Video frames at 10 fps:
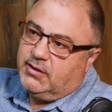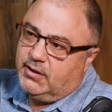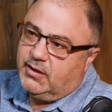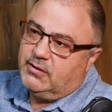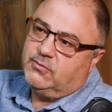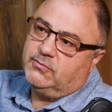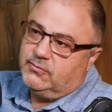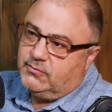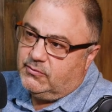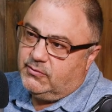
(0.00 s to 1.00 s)
you
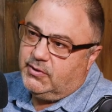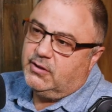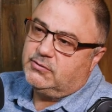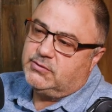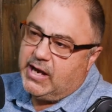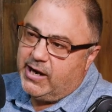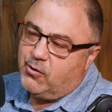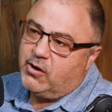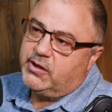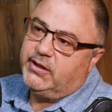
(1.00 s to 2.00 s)
know, ah. you know,
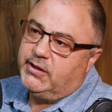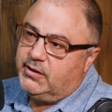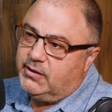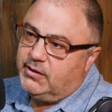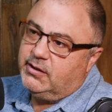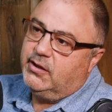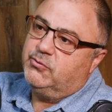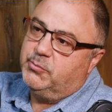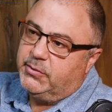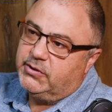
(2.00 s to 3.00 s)
hierarchy, you
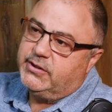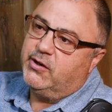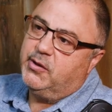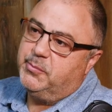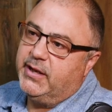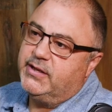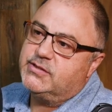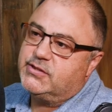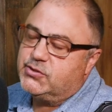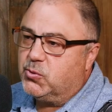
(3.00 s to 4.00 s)
know, military
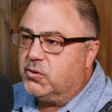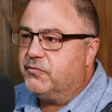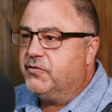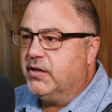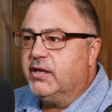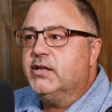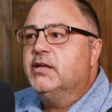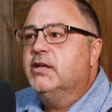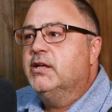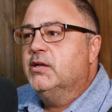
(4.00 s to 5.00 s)
based sort of thing,
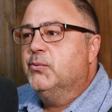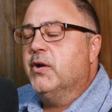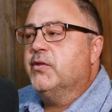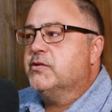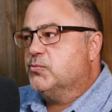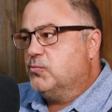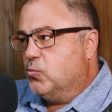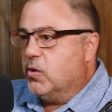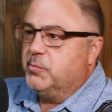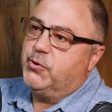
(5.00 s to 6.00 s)
where there's
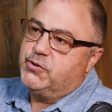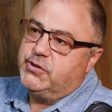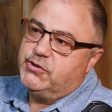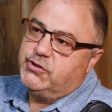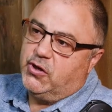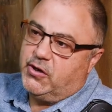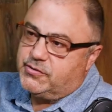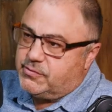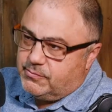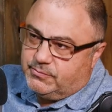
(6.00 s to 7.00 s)
one person in
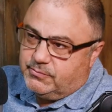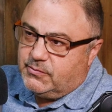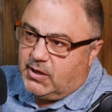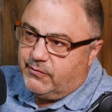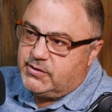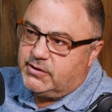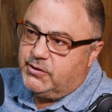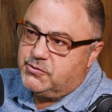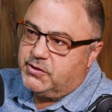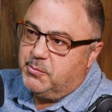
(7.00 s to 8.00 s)
charge. Obviously,
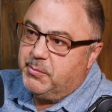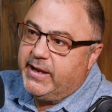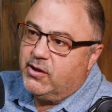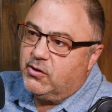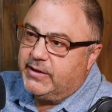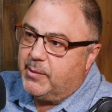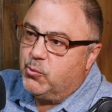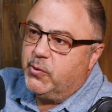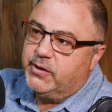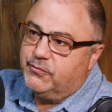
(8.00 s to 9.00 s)
usually a male at
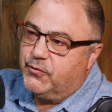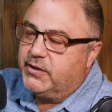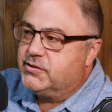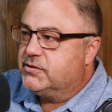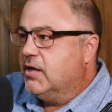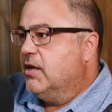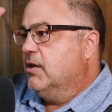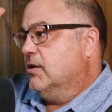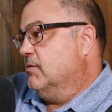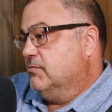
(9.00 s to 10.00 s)
that point in France,
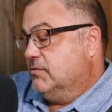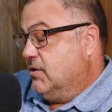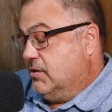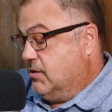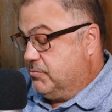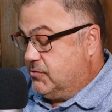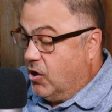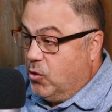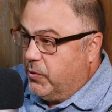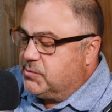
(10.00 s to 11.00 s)

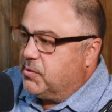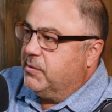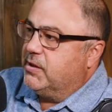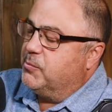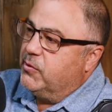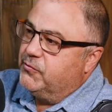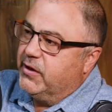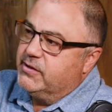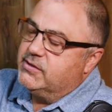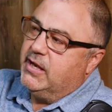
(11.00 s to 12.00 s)
always probably at that point in
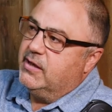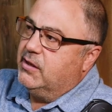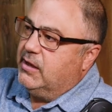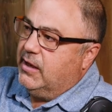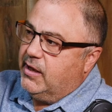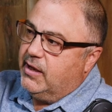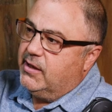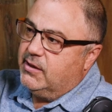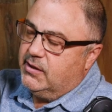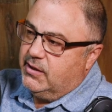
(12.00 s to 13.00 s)
France, and
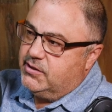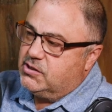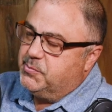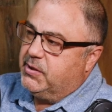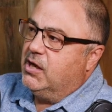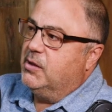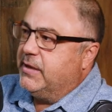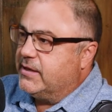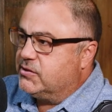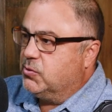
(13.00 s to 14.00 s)
and it's just become
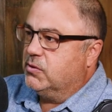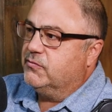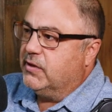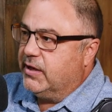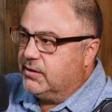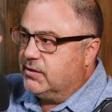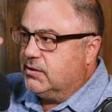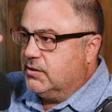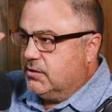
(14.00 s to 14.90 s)
that sort of like